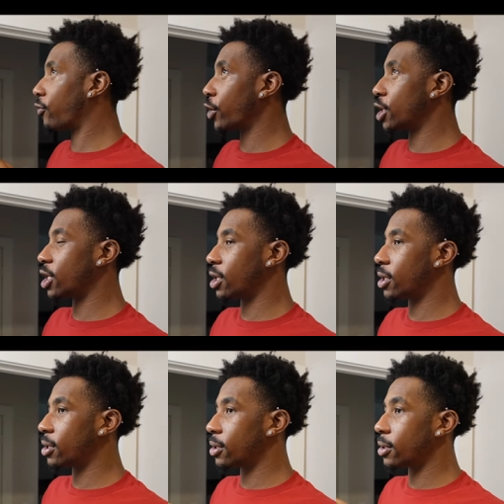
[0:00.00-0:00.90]
French. It
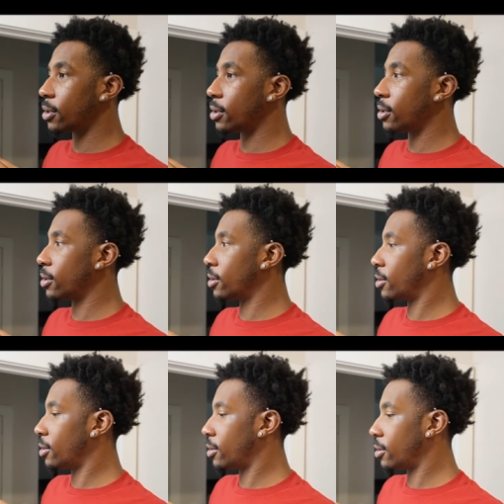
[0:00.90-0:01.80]
reminds
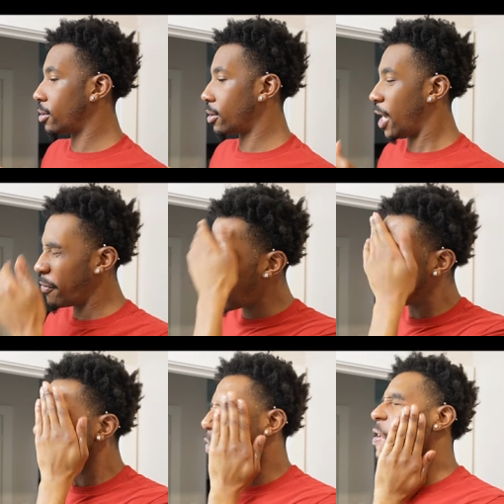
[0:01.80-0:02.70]

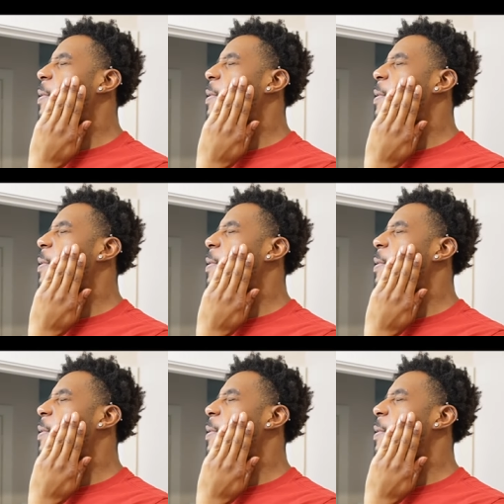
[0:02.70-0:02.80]
you of cream